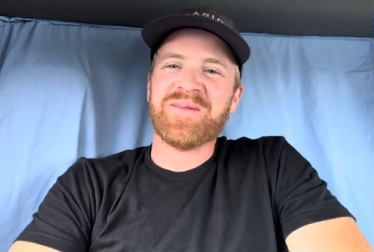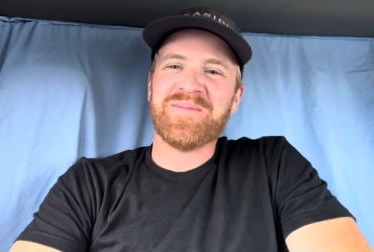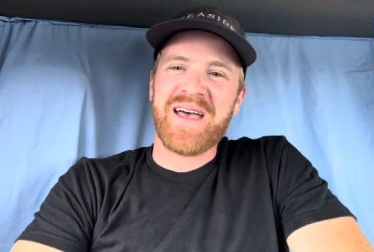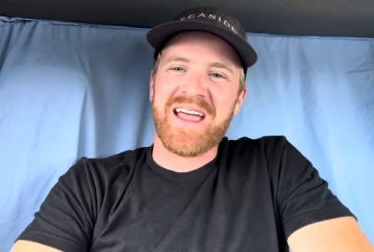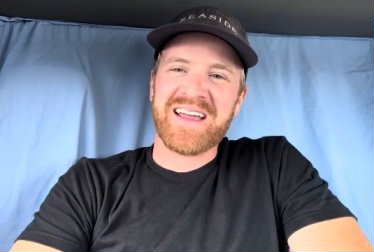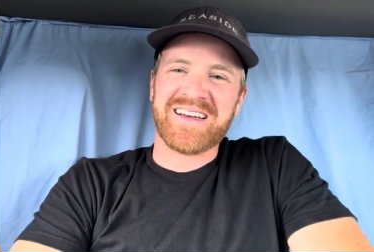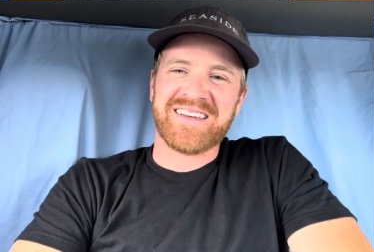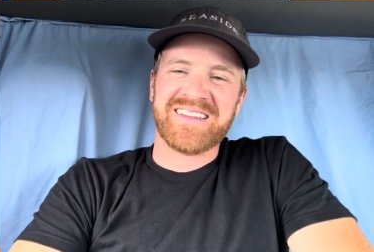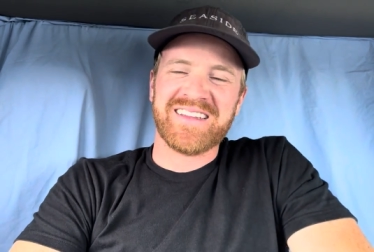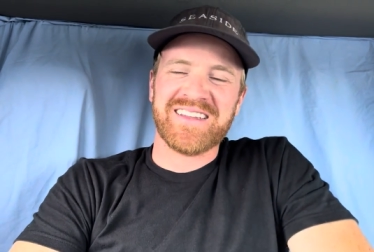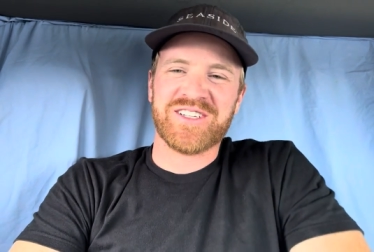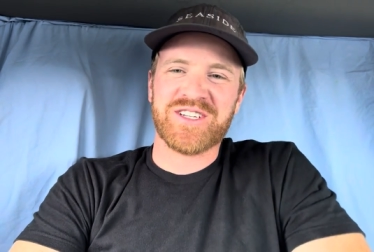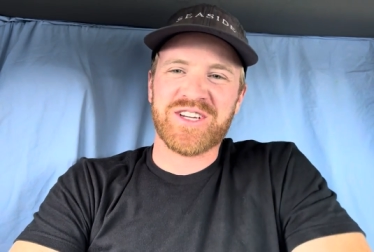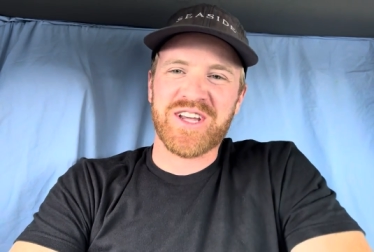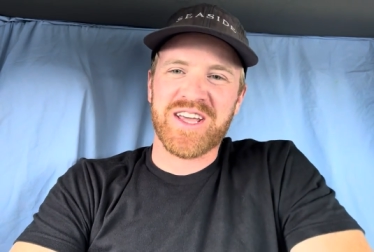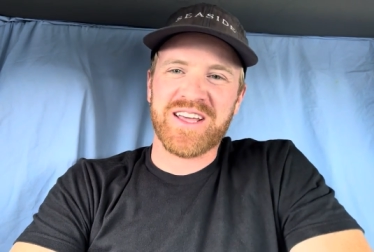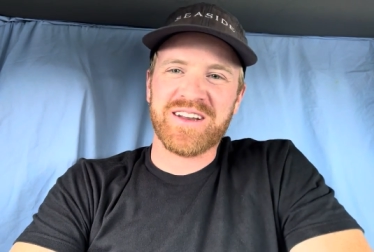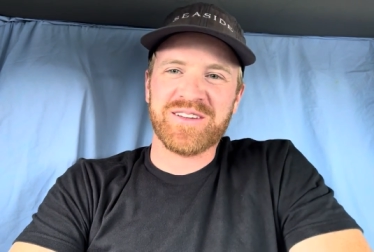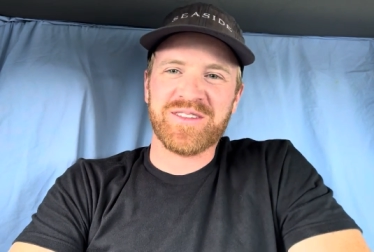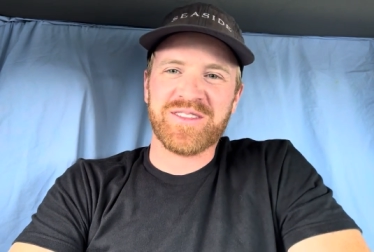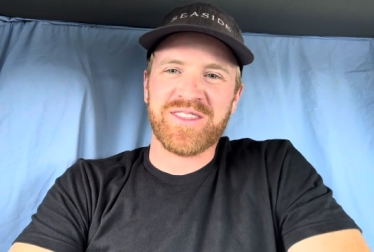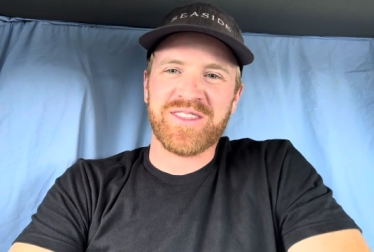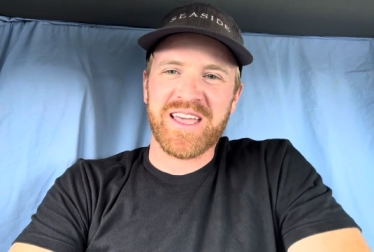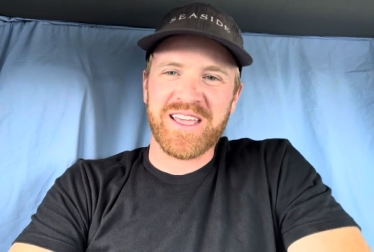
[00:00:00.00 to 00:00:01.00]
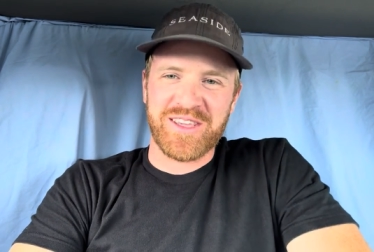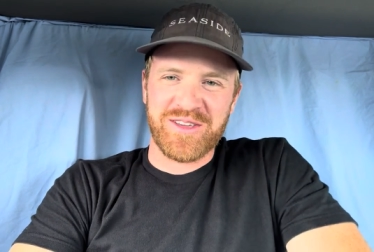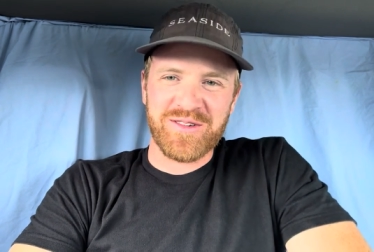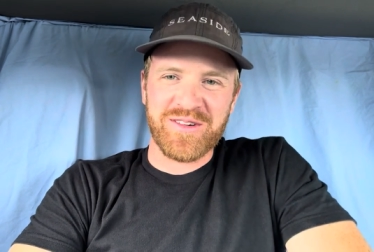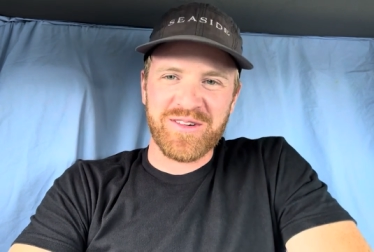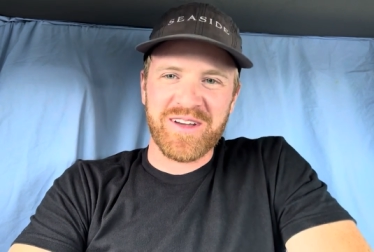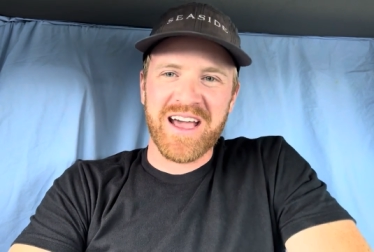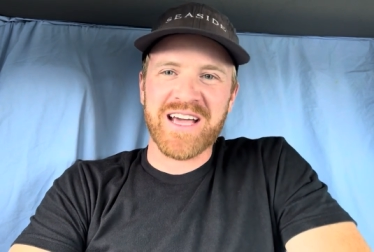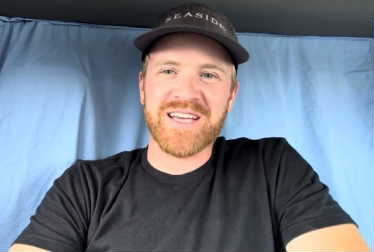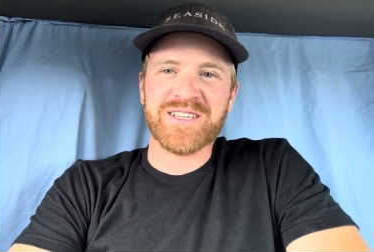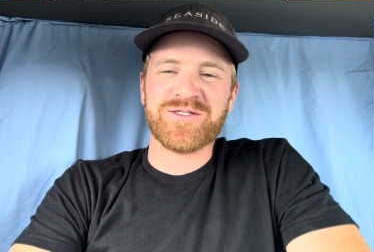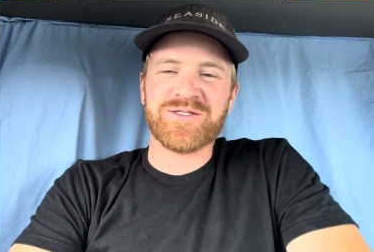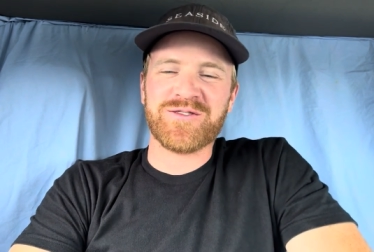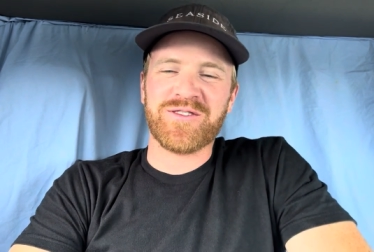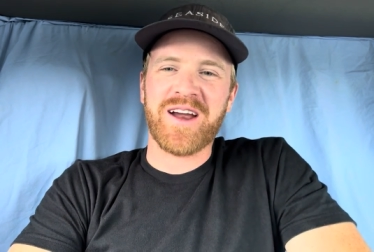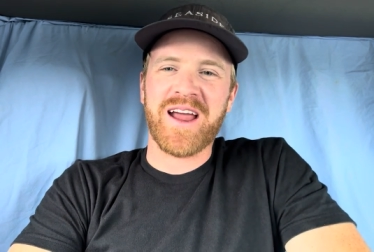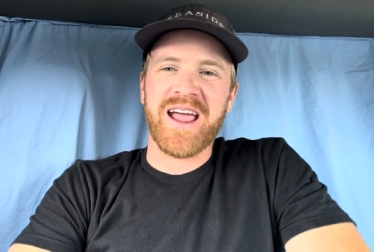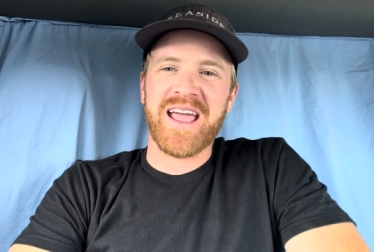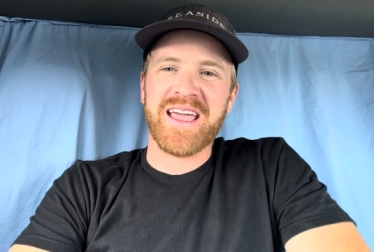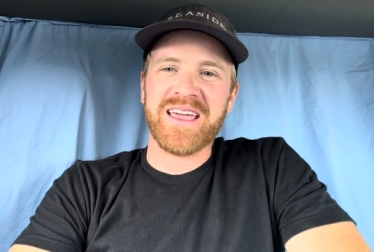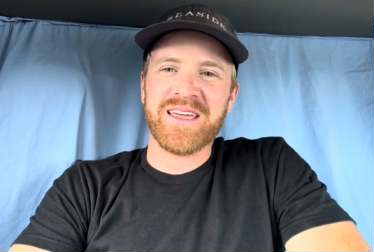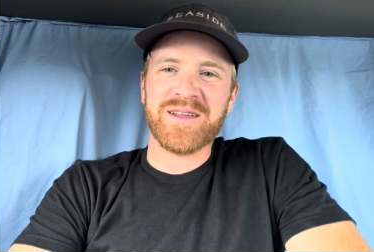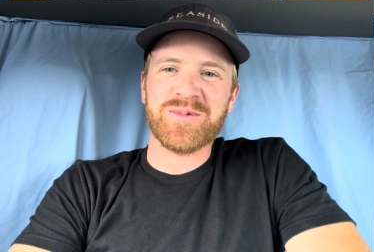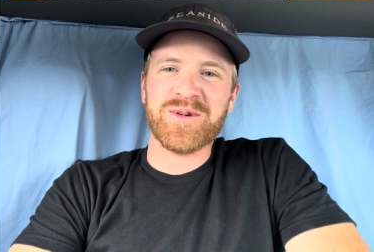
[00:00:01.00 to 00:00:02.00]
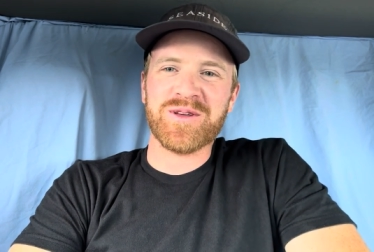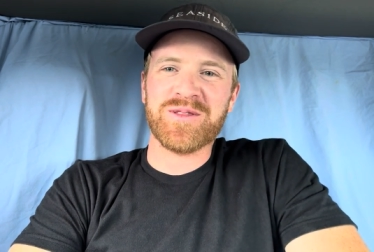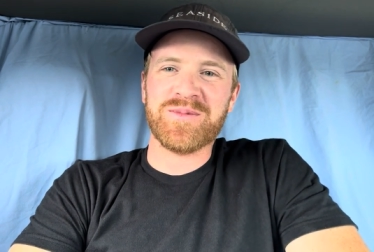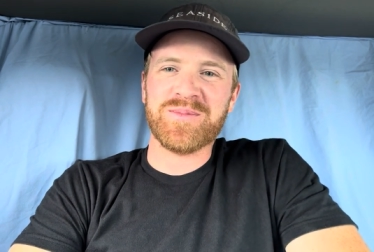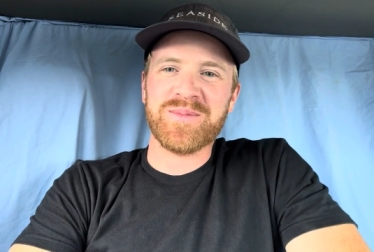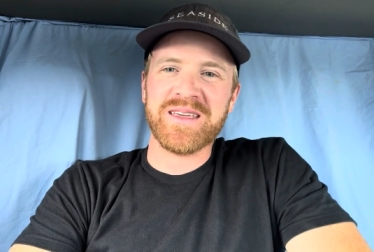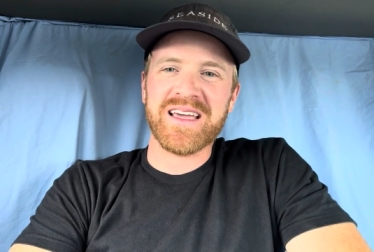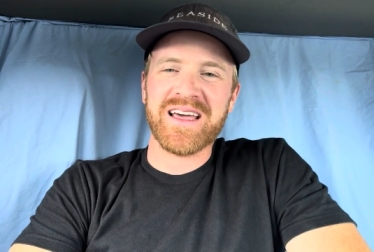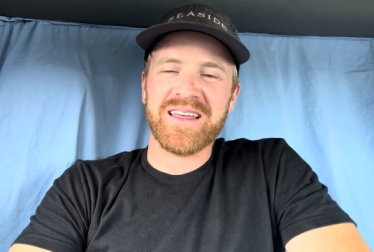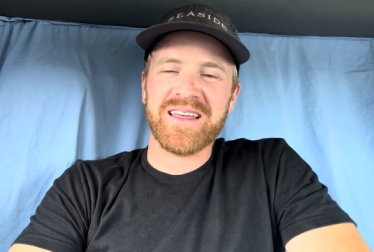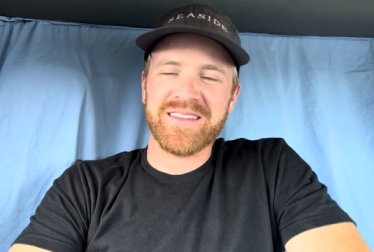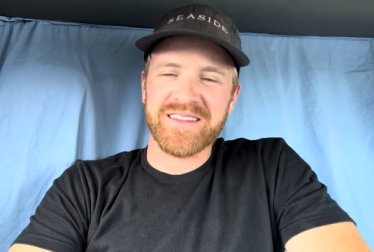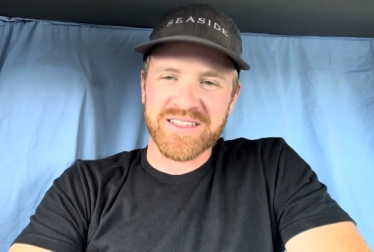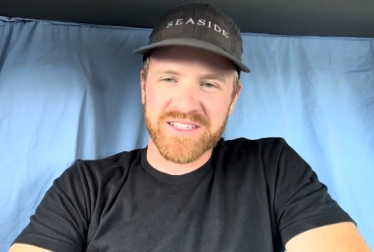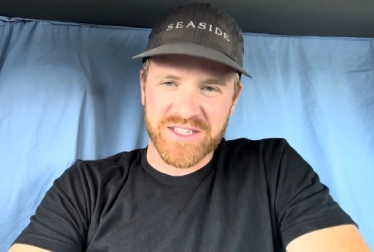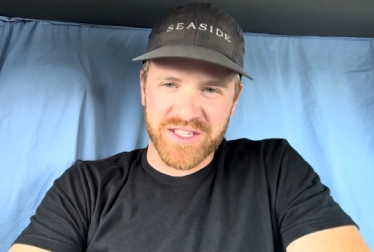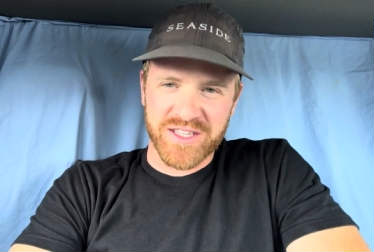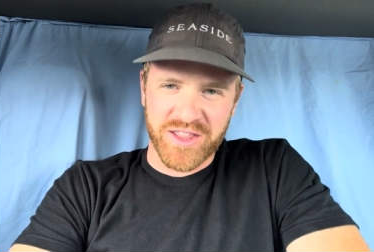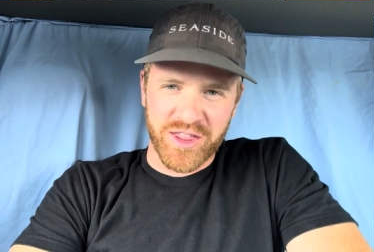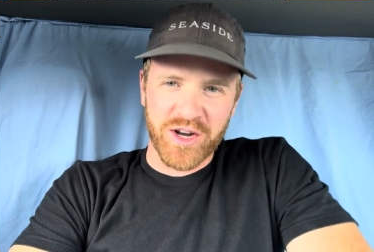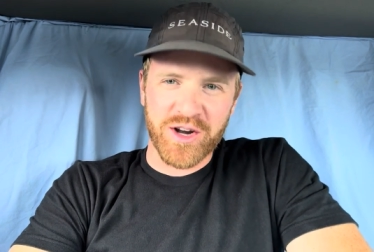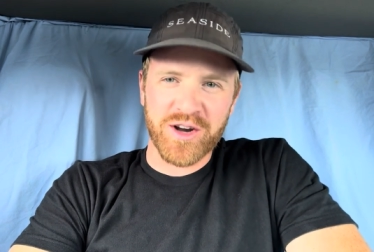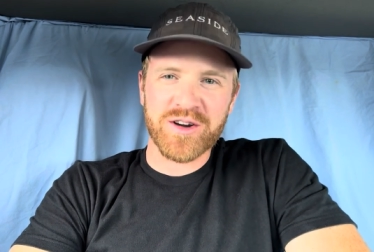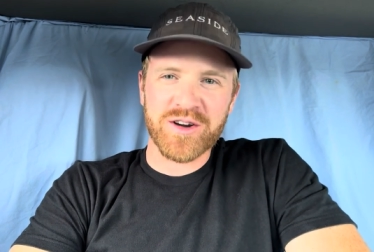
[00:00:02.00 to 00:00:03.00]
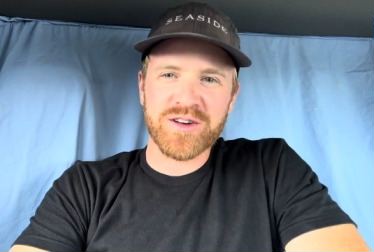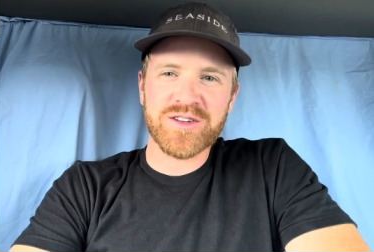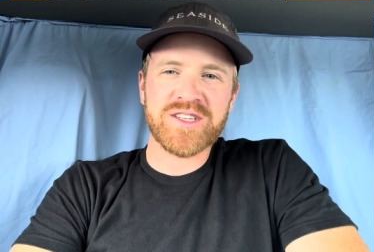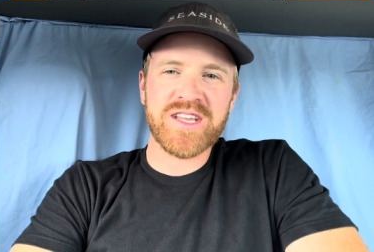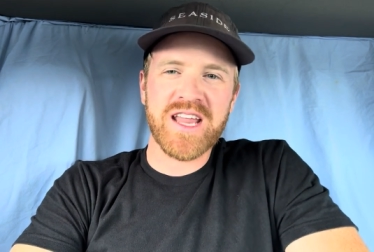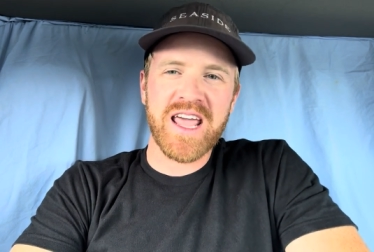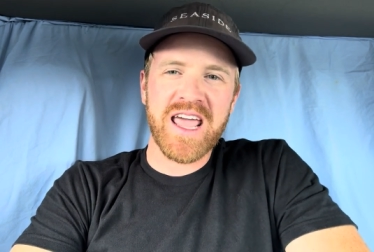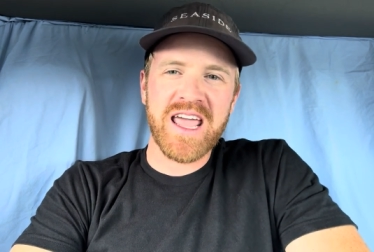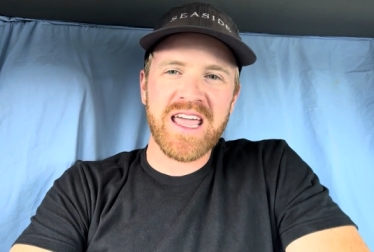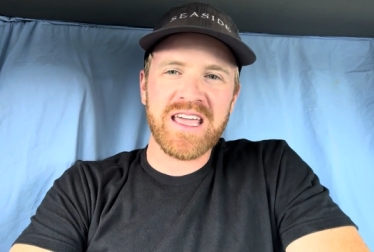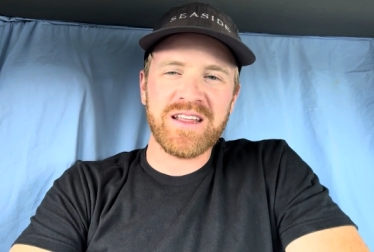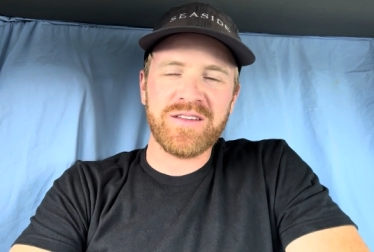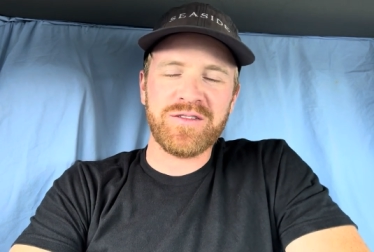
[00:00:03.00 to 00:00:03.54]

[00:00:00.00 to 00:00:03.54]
back to the channel. Thank you guys for hanging with me on this Thursday.